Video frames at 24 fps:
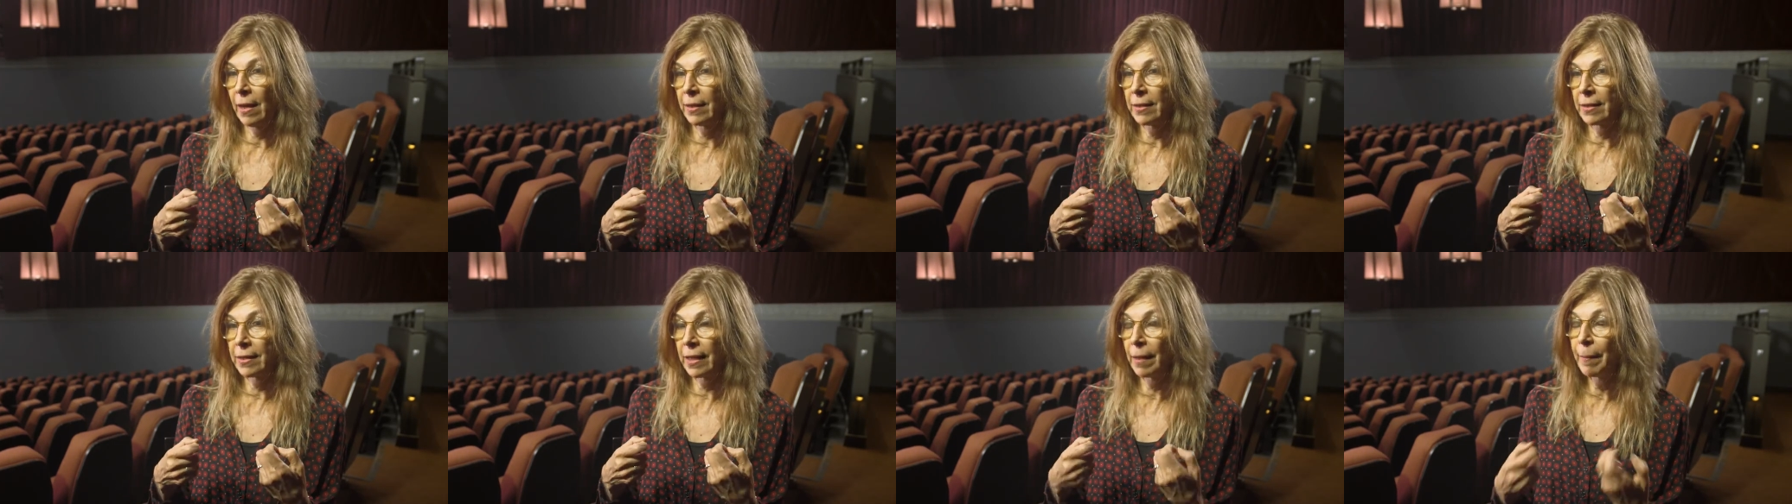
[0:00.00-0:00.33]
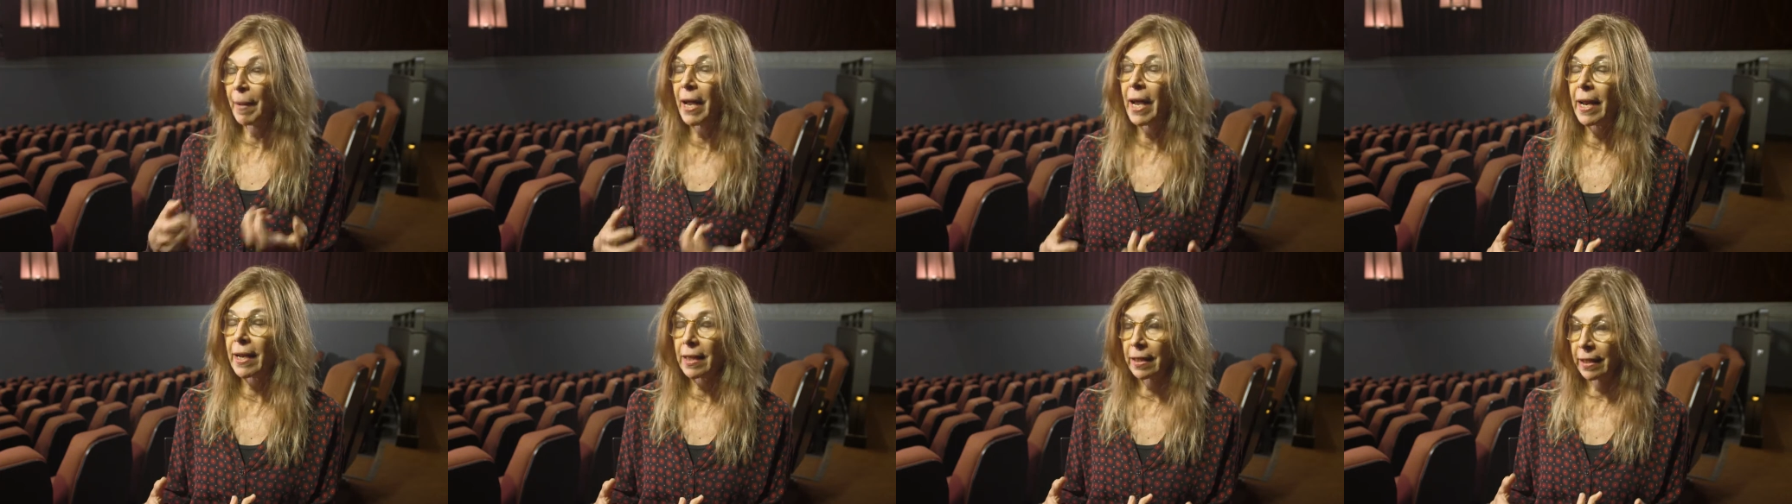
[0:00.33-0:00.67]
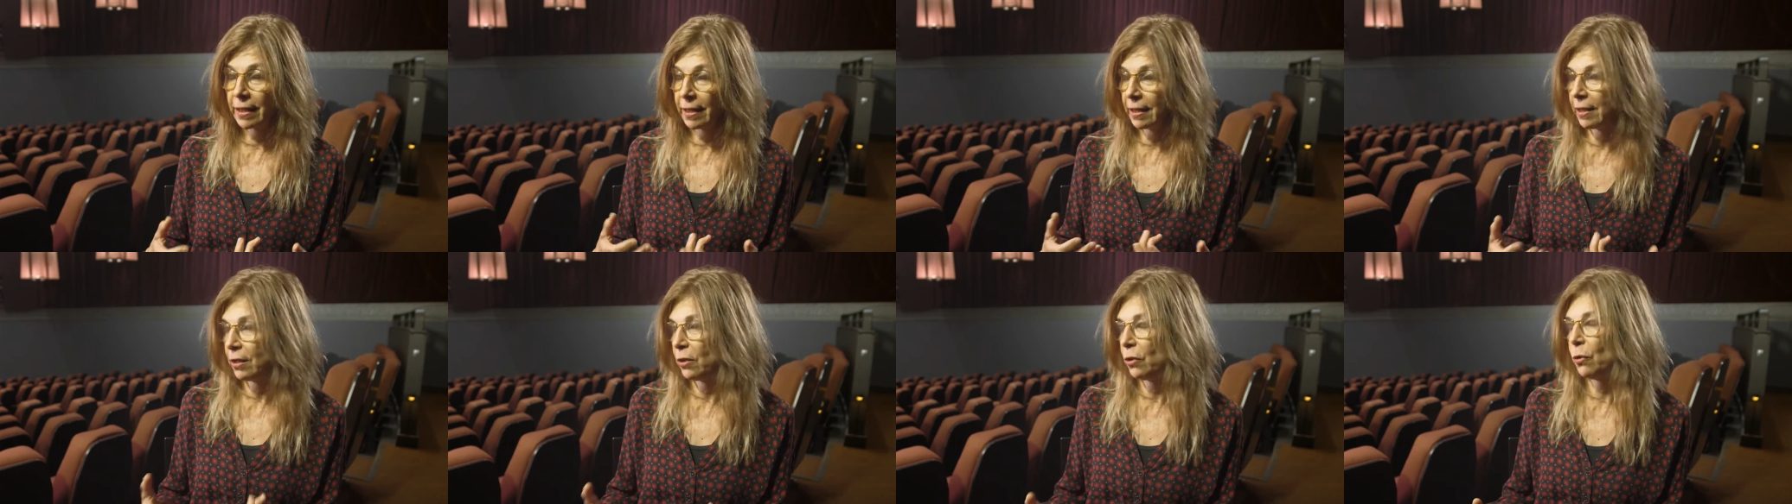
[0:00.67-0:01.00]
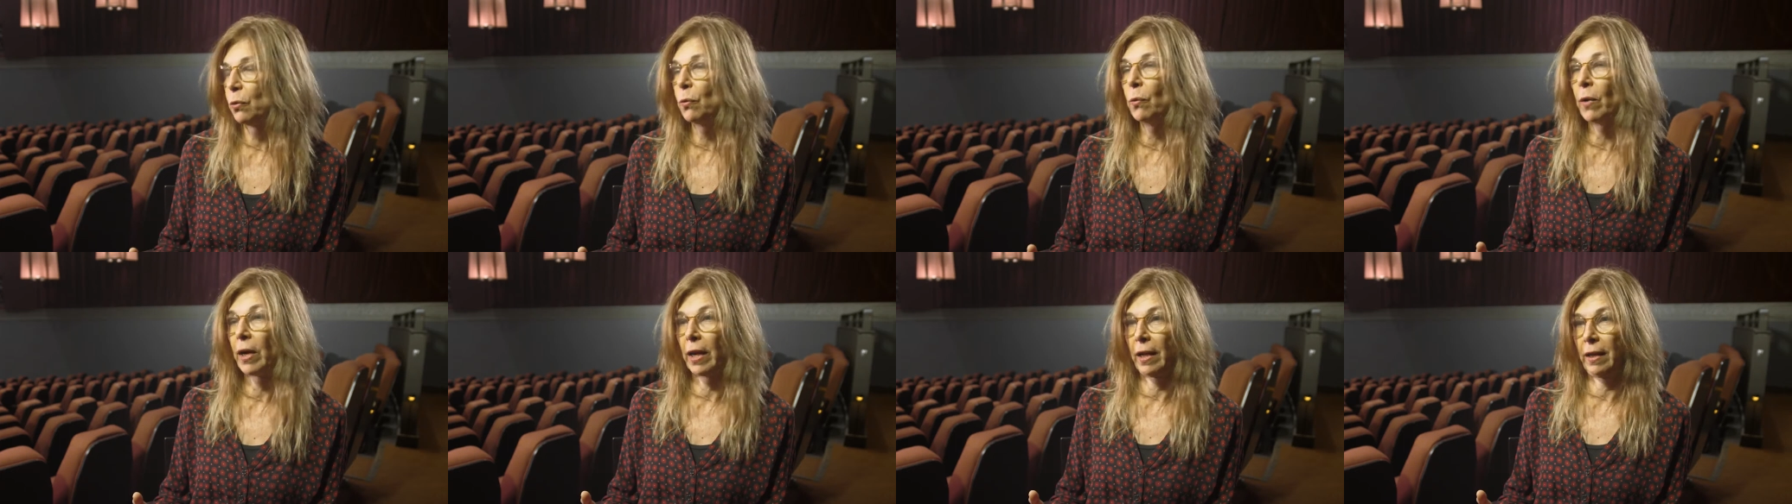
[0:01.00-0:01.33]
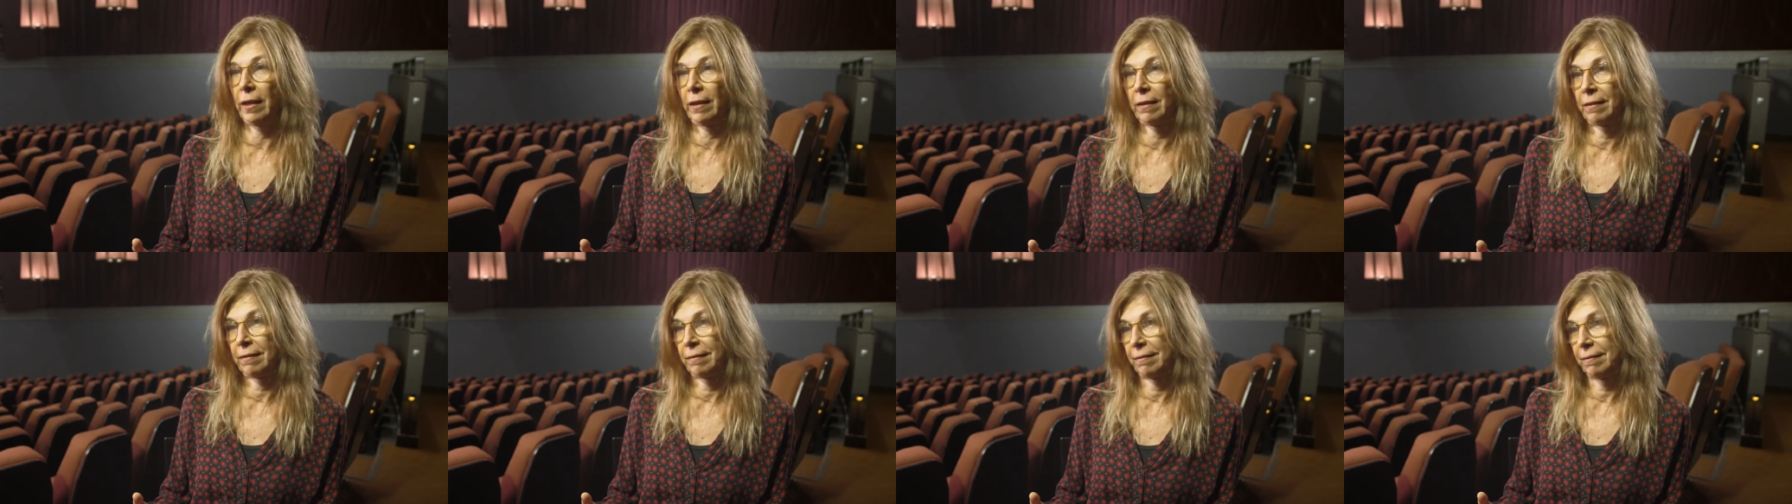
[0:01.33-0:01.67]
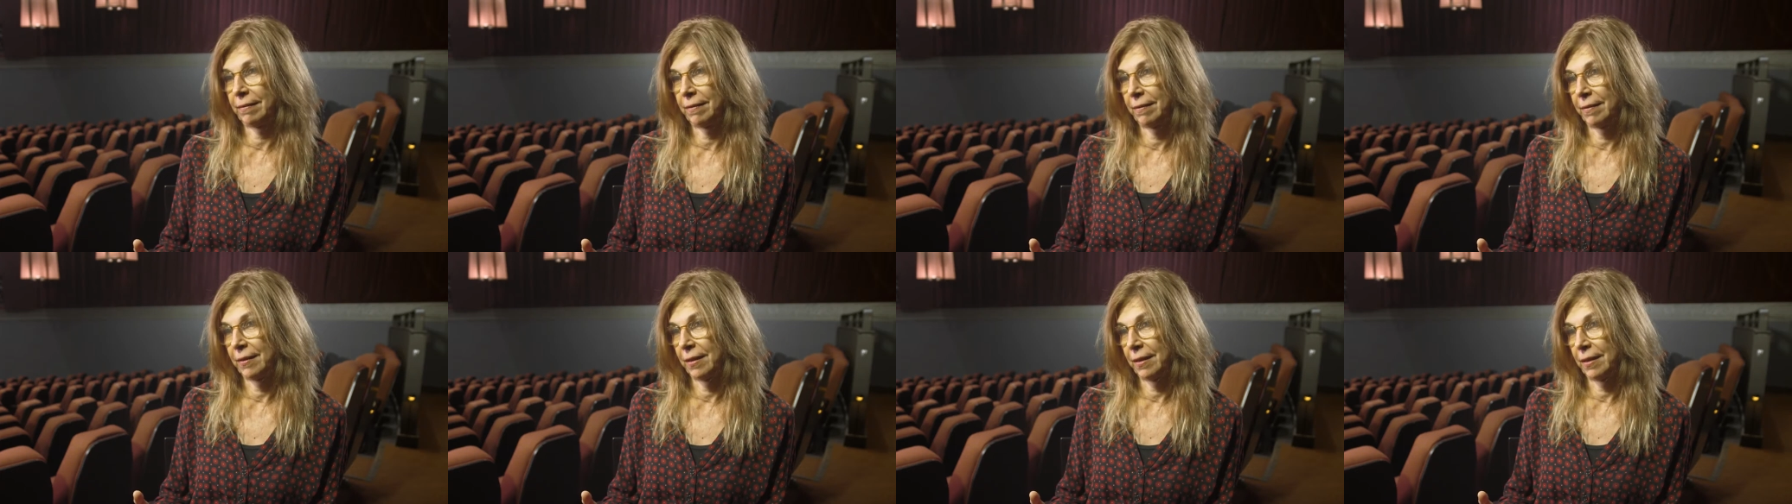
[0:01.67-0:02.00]
cinematically in a new way?
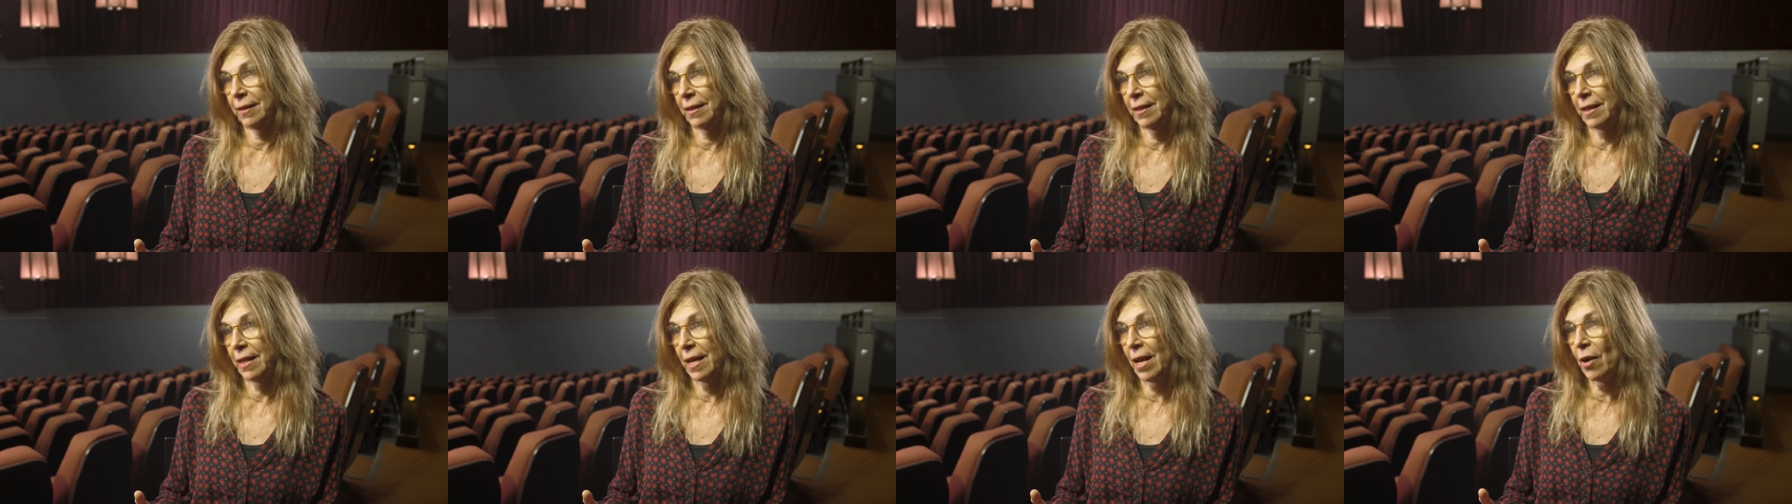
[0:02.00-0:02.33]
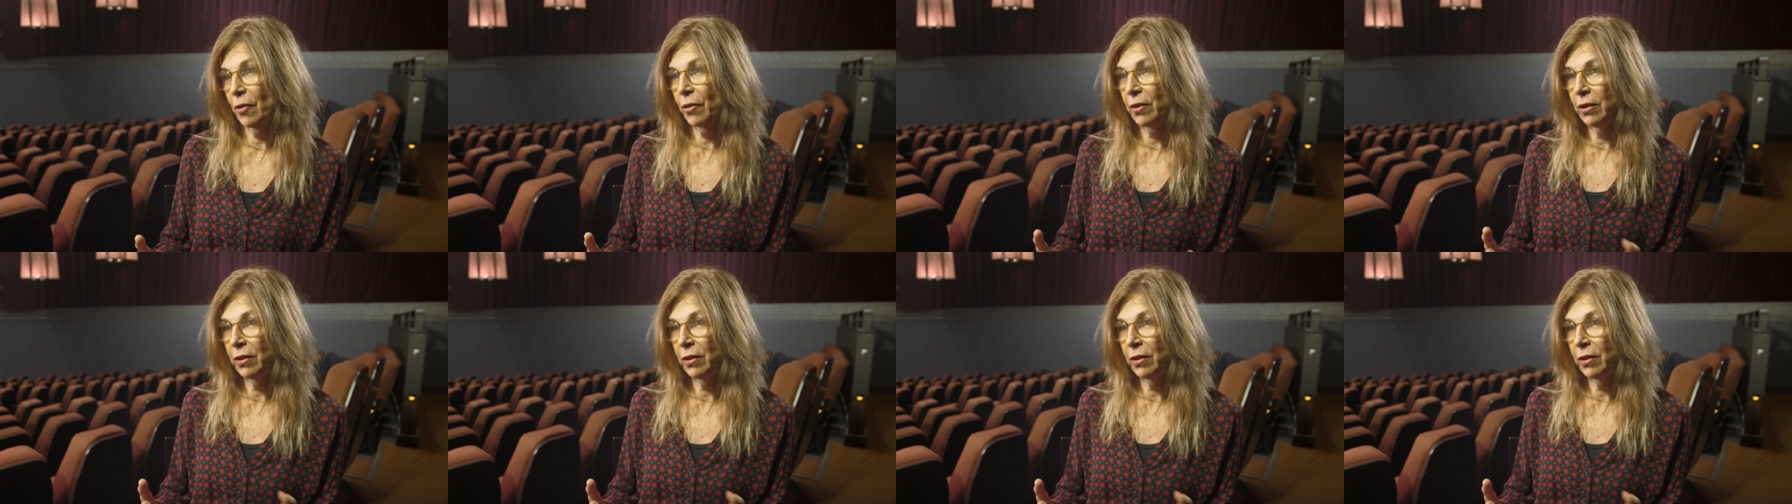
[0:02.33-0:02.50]
How